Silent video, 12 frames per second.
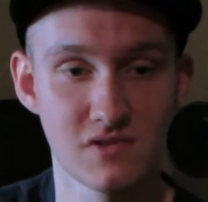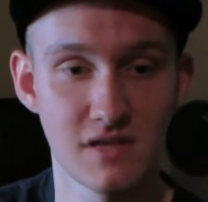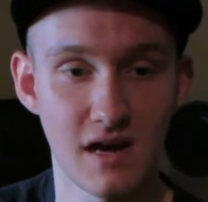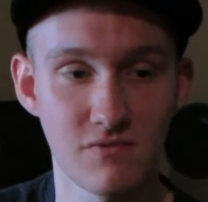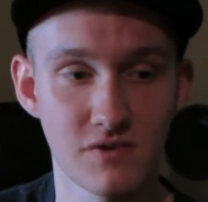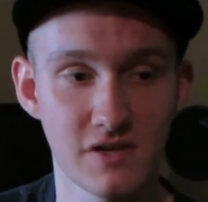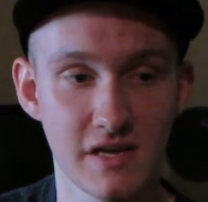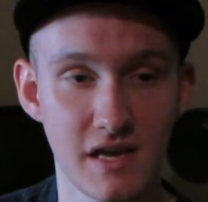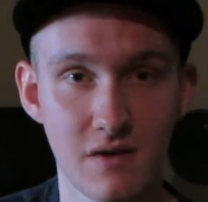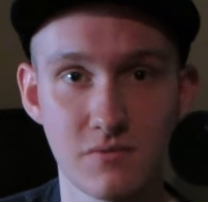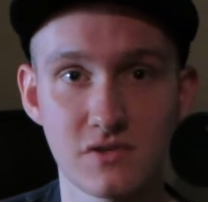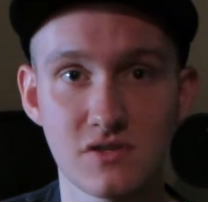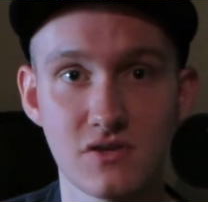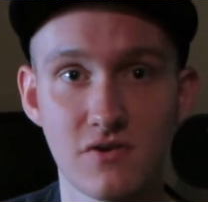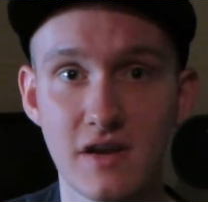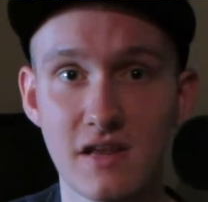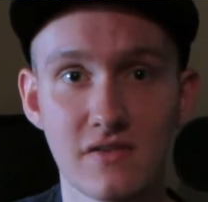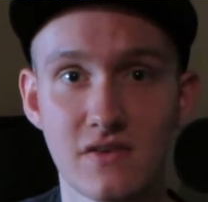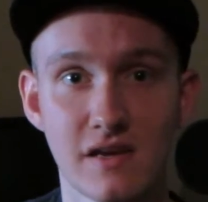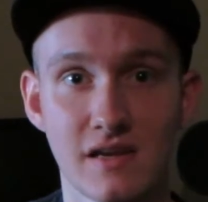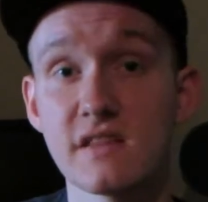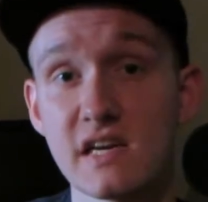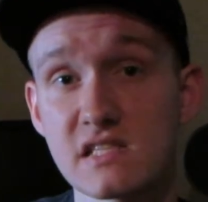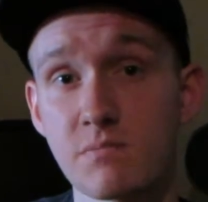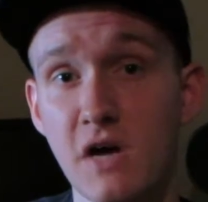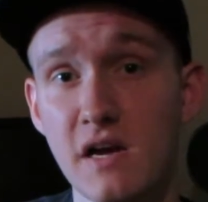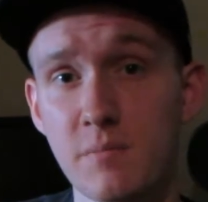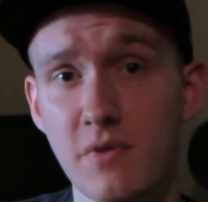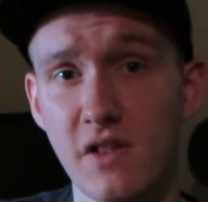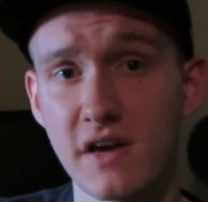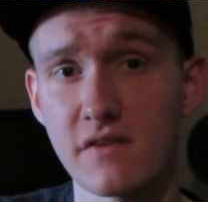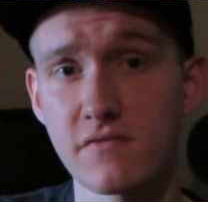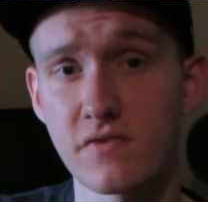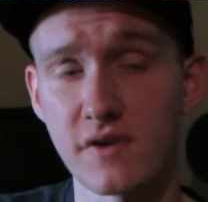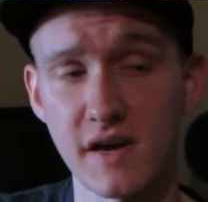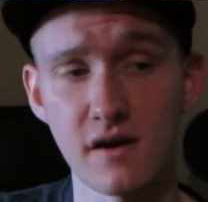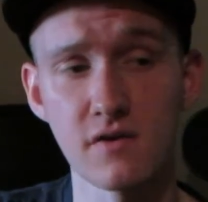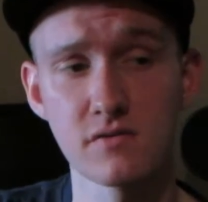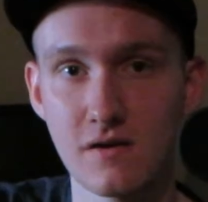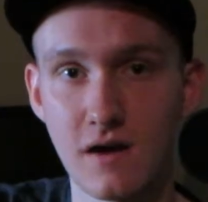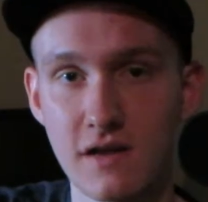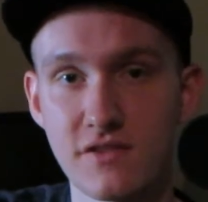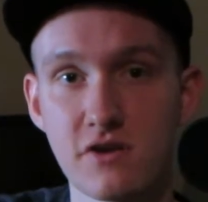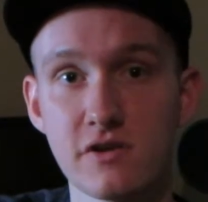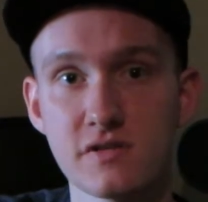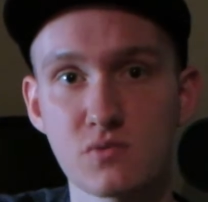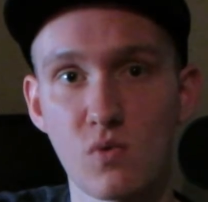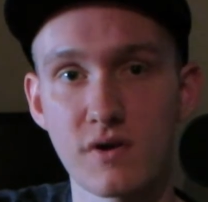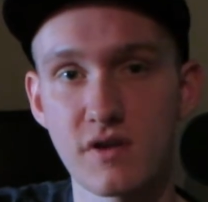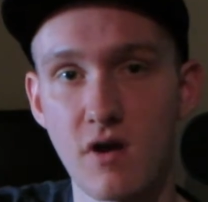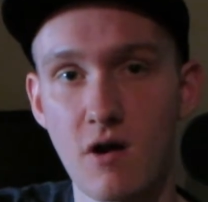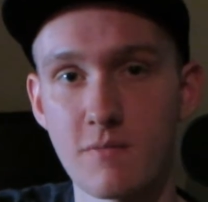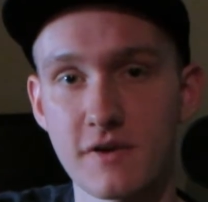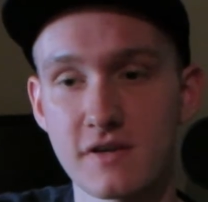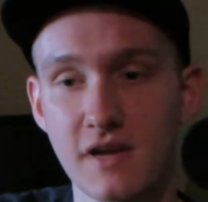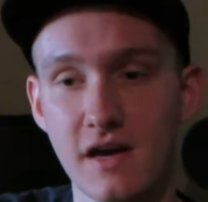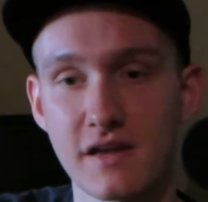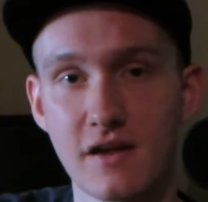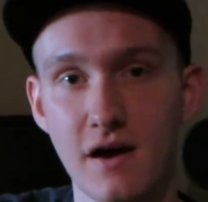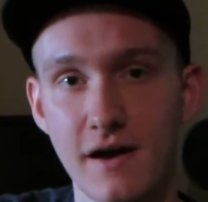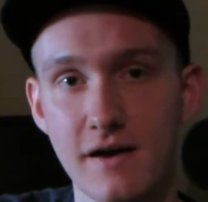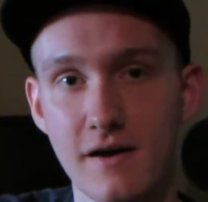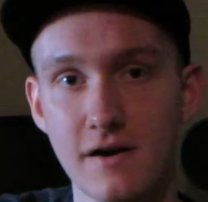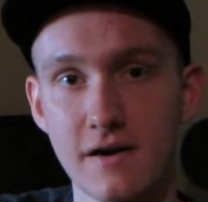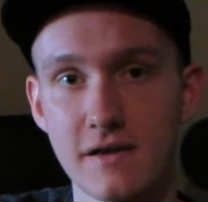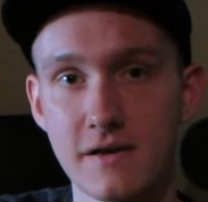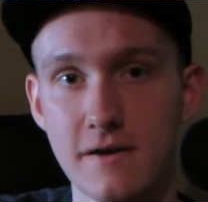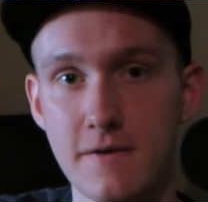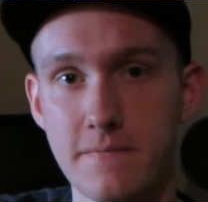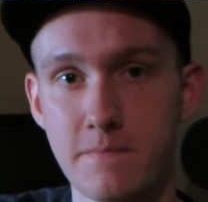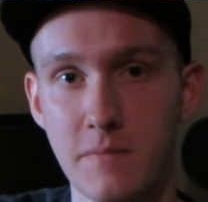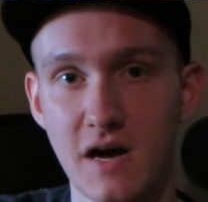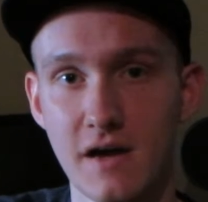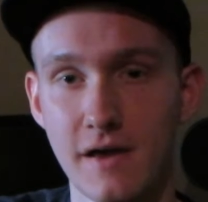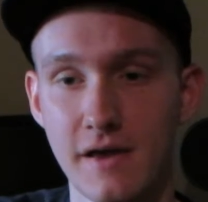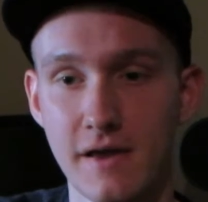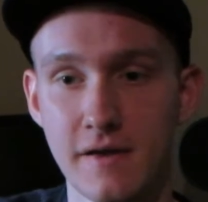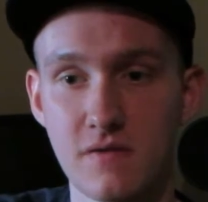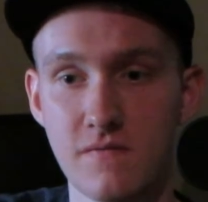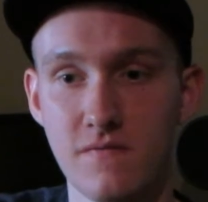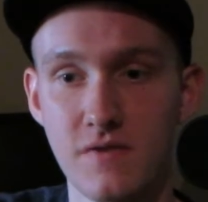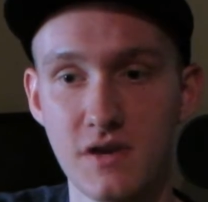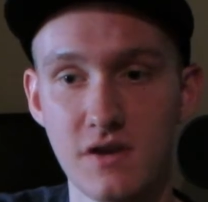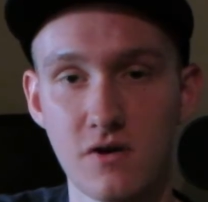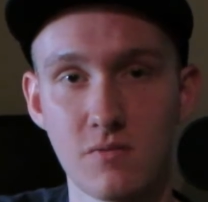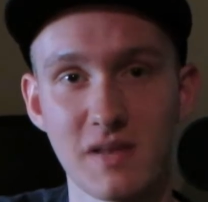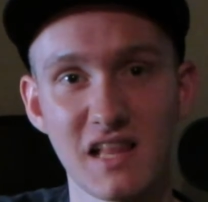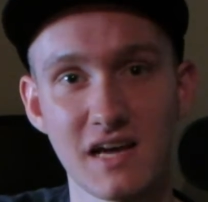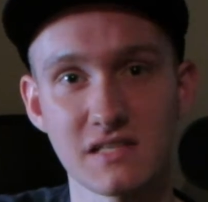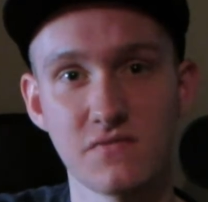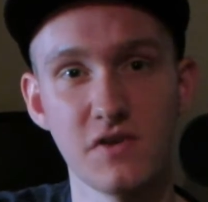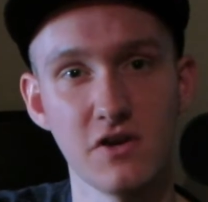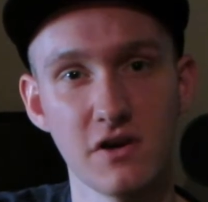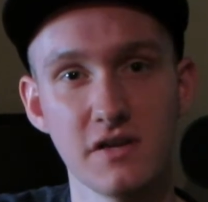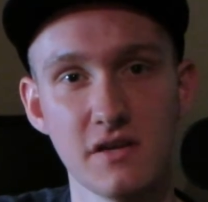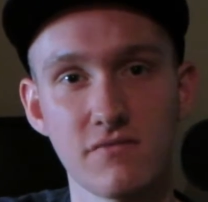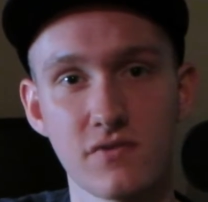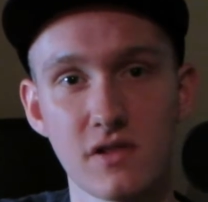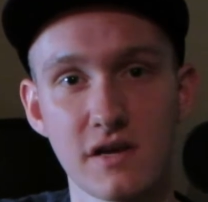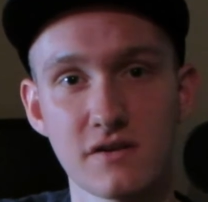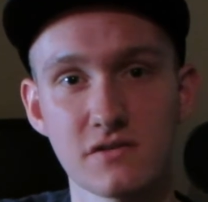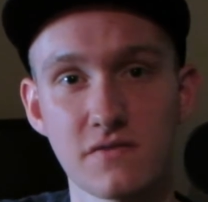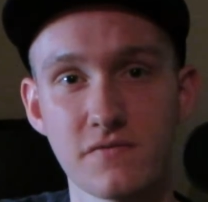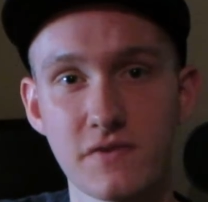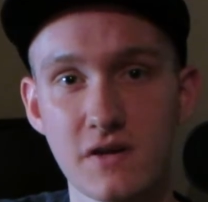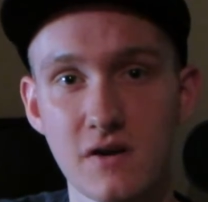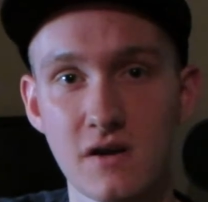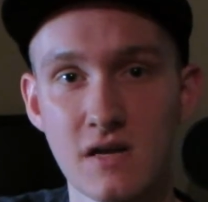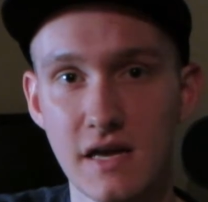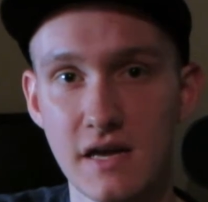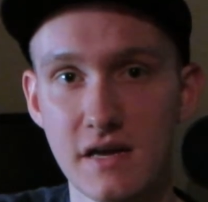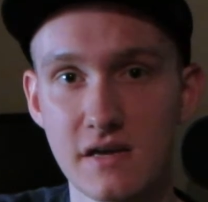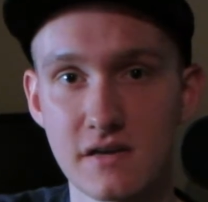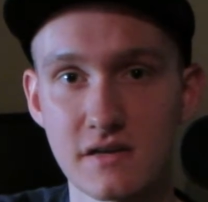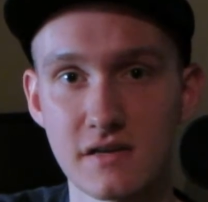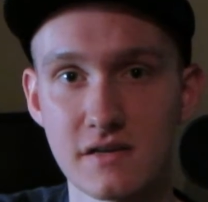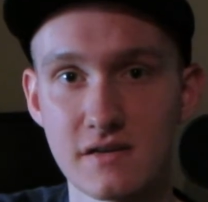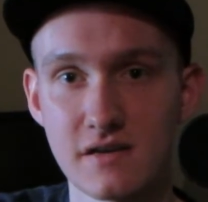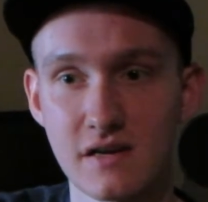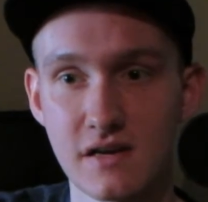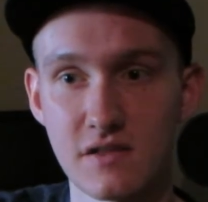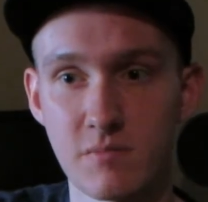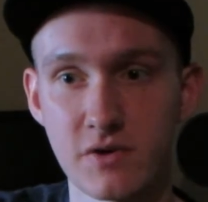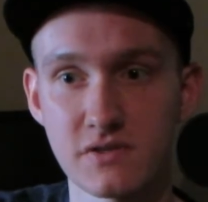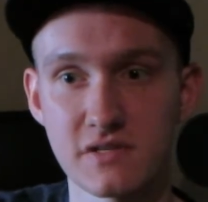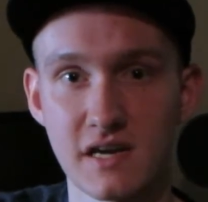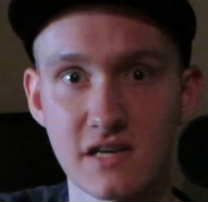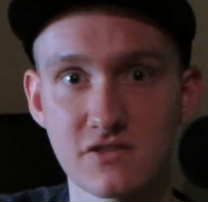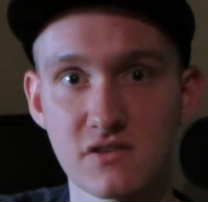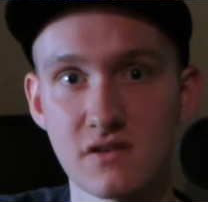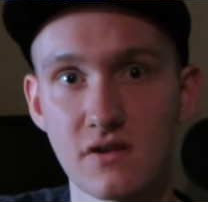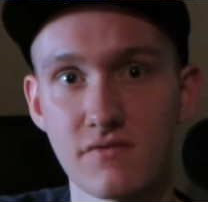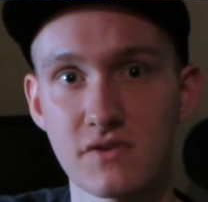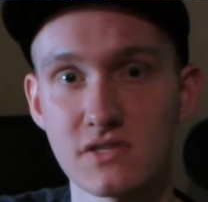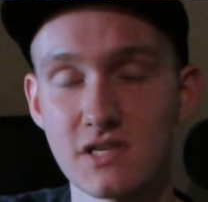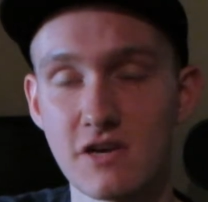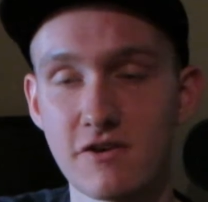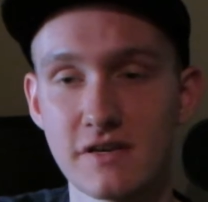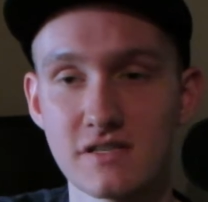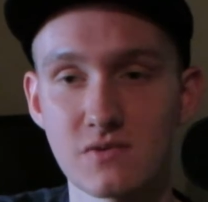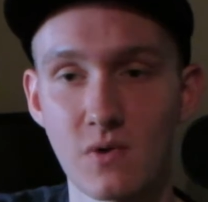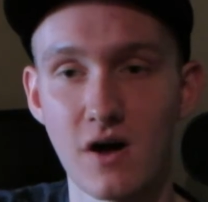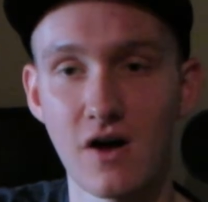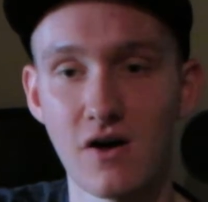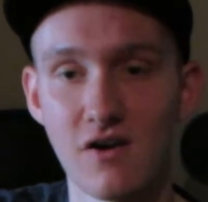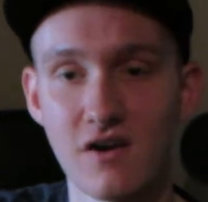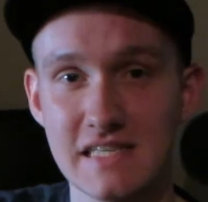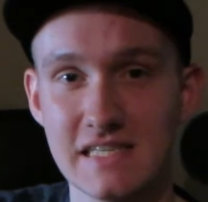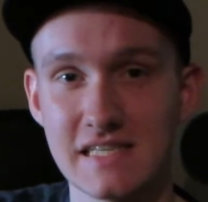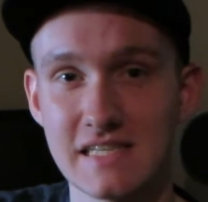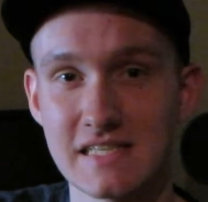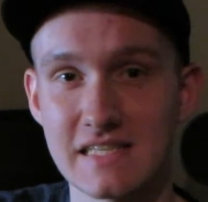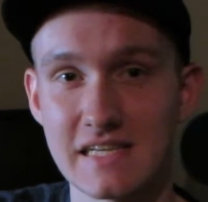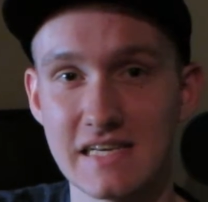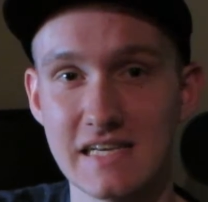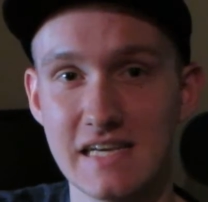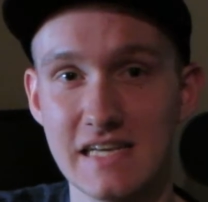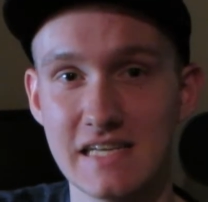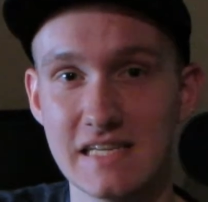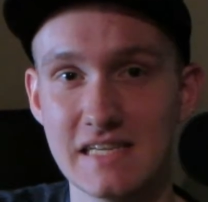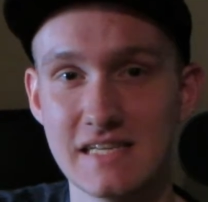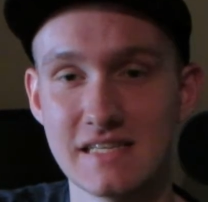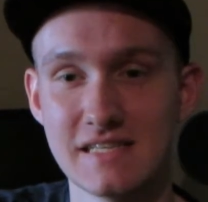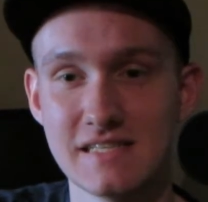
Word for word: not really able to do anything. That's my plan for now. Uh, there is one comment I got on my video, my last video I did for Layers of Fear, and uh, the person actually loved the series. Well, I guess it kind of ended.